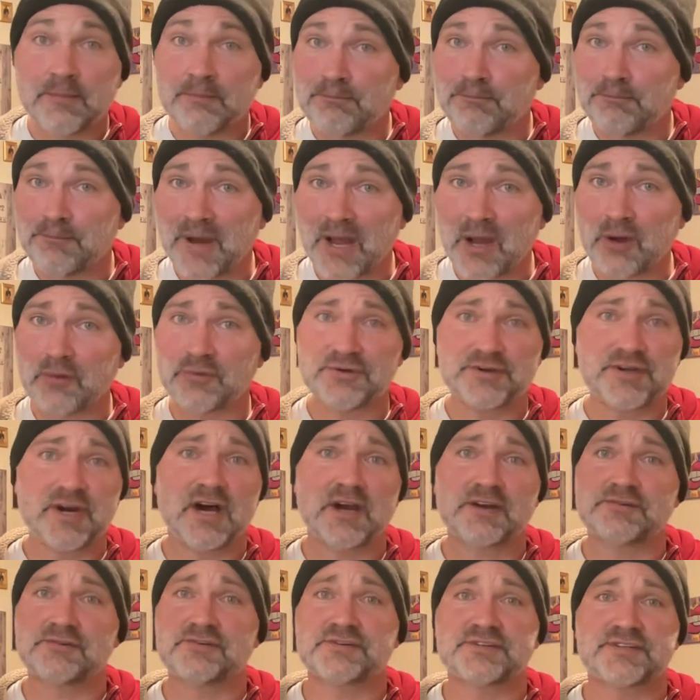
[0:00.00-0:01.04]
My own
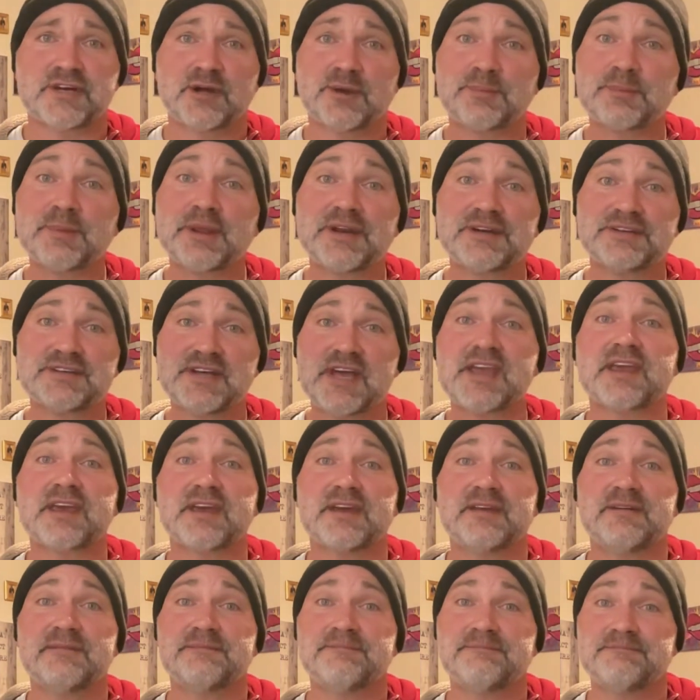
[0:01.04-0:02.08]
doctor's telling me to take it
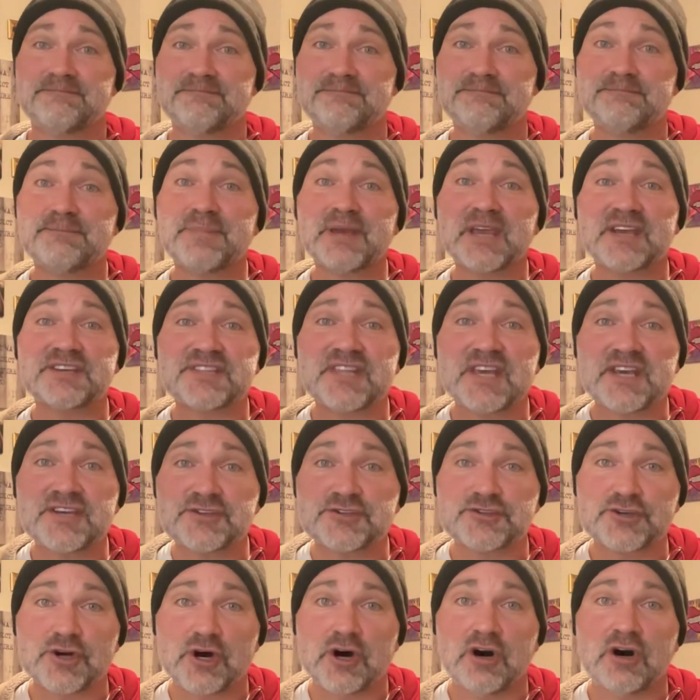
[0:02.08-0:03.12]
because they
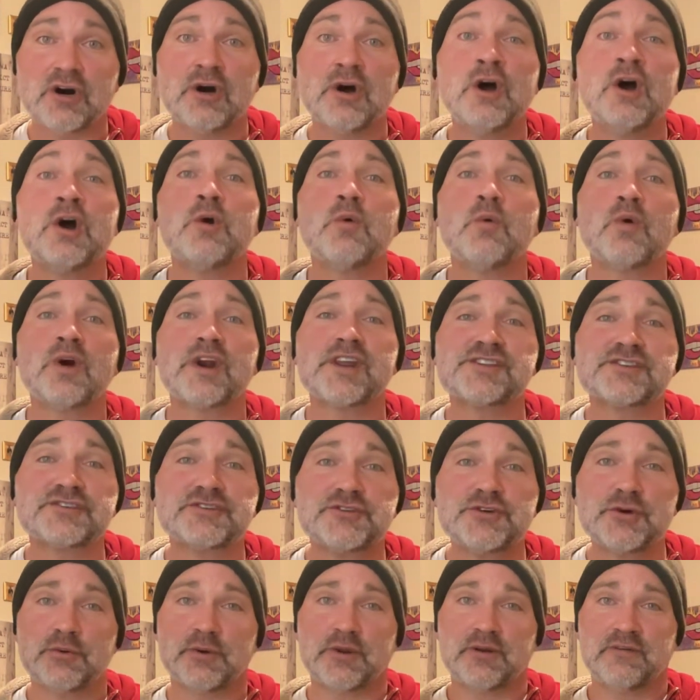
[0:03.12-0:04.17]
saw what it's
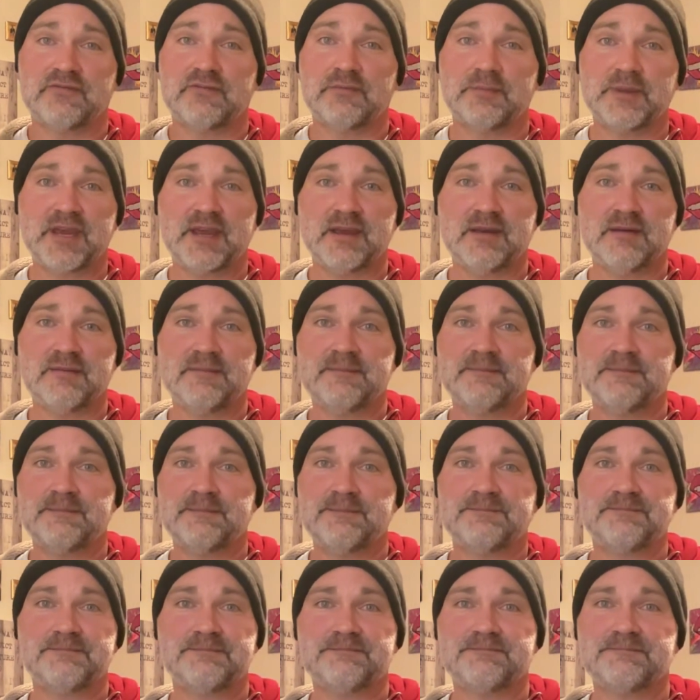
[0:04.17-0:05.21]
doing for me.
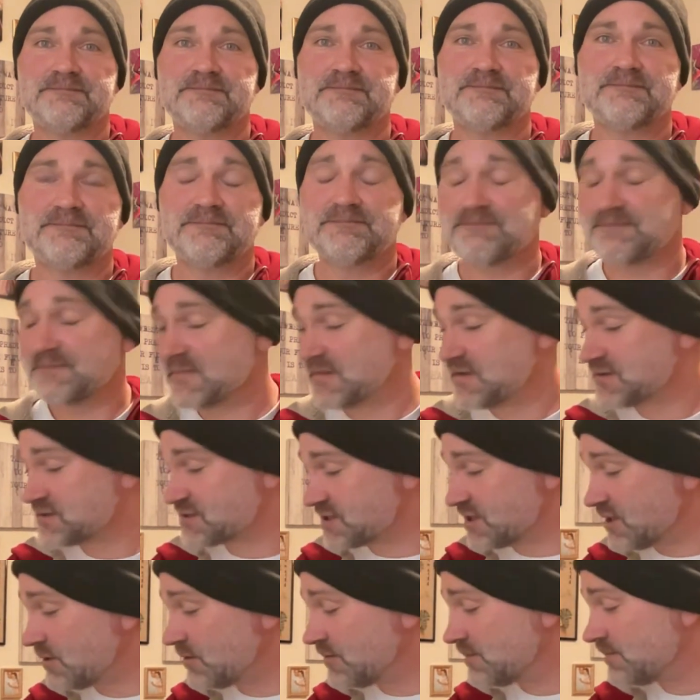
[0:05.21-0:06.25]

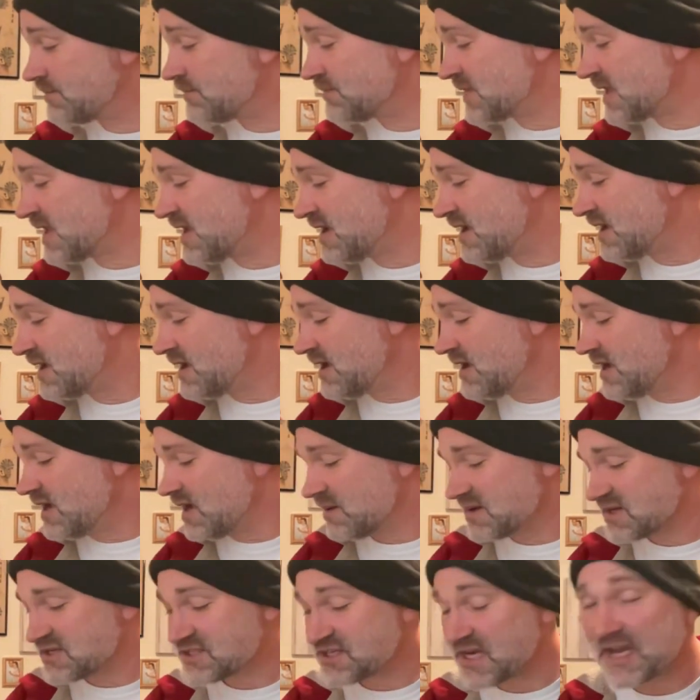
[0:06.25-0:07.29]
So I'm
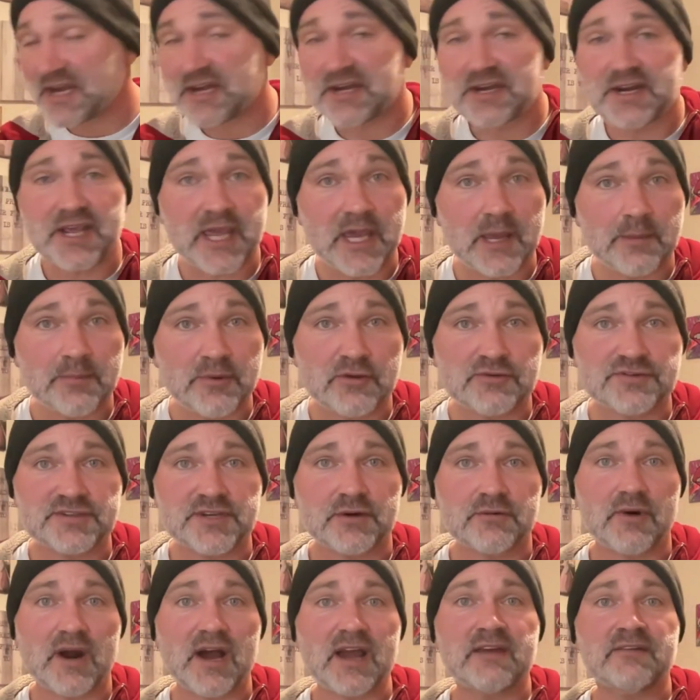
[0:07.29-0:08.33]
excited to keep using
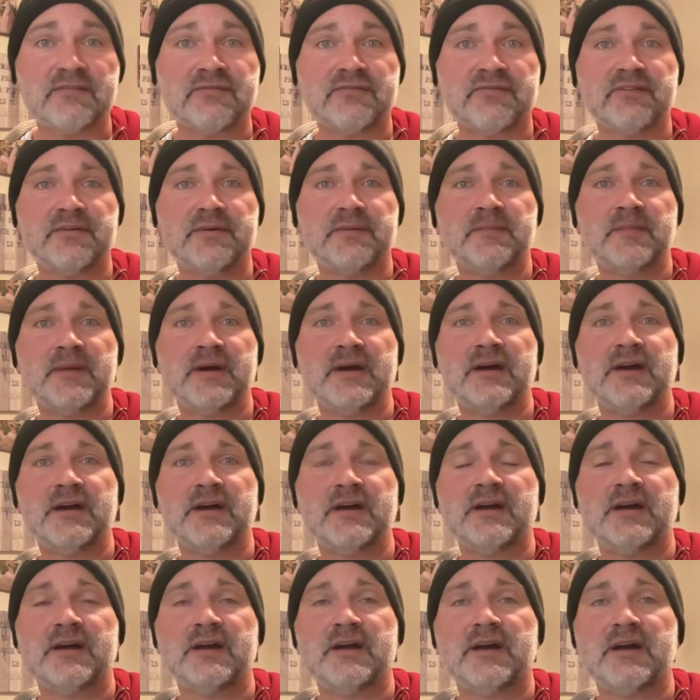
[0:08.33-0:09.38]
Rife,
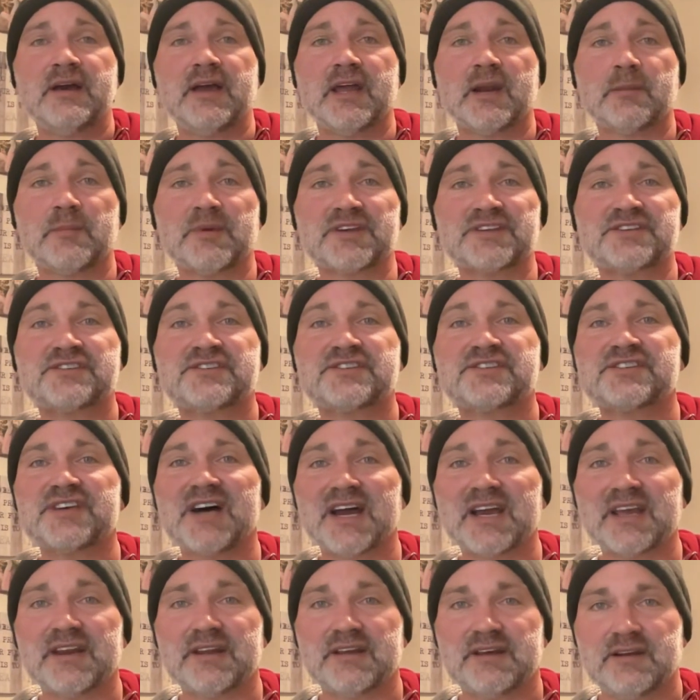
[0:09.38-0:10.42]
and I'm
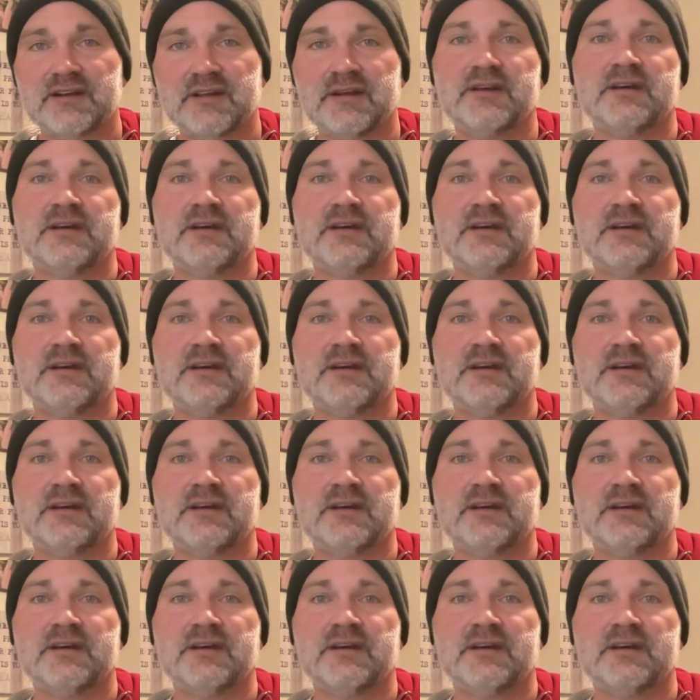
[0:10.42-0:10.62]
excited